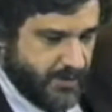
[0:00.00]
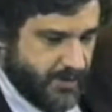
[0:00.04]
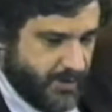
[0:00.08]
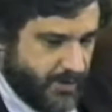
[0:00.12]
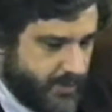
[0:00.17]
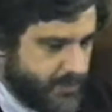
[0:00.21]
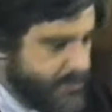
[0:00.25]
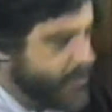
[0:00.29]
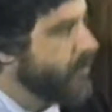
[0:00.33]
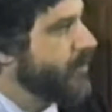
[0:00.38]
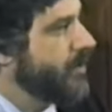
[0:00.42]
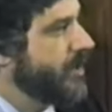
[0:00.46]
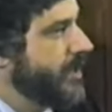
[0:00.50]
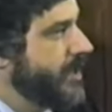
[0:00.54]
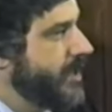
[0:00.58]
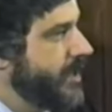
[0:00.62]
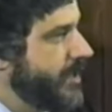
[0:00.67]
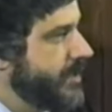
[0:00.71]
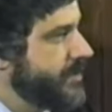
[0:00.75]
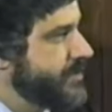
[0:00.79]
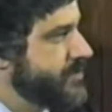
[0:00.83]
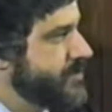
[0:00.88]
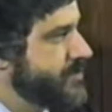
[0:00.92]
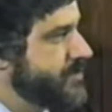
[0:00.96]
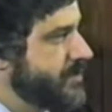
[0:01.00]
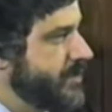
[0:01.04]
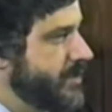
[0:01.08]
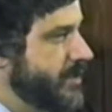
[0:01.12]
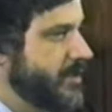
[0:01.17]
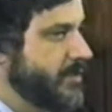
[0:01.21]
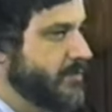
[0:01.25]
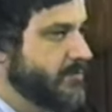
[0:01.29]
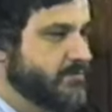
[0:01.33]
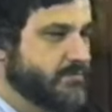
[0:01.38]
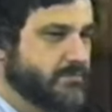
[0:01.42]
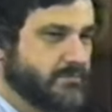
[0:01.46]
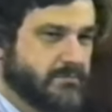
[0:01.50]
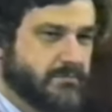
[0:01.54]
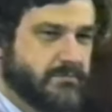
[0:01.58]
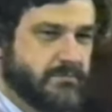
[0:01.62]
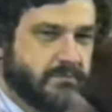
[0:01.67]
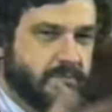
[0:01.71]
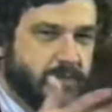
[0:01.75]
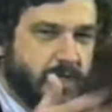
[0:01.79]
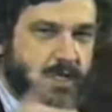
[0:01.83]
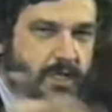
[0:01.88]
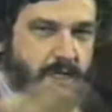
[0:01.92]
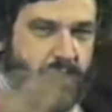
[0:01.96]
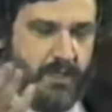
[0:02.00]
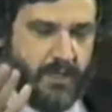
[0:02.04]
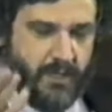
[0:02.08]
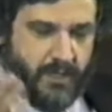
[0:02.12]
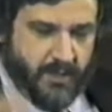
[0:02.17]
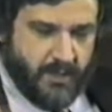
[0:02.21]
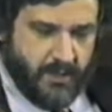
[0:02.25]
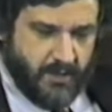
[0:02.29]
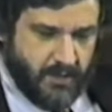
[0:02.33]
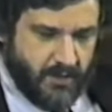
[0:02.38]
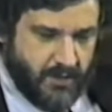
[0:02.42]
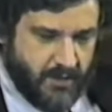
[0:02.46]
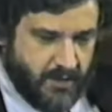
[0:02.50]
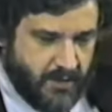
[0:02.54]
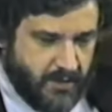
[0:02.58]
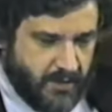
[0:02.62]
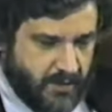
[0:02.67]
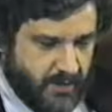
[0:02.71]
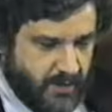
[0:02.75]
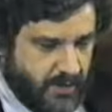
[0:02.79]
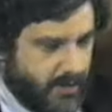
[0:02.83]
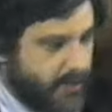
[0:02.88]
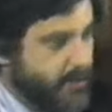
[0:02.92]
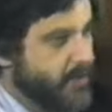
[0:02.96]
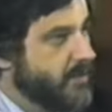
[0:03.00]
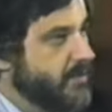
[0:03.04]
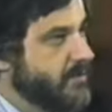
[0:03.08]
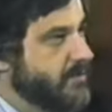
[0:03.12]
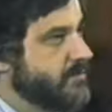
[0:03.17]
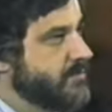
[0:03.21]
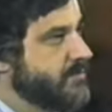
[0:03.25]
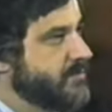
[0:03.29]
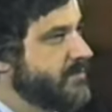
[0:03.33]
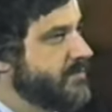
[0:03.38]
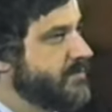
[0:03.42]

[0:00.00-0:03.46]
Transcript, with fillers: Uh, use only as. Um, uh,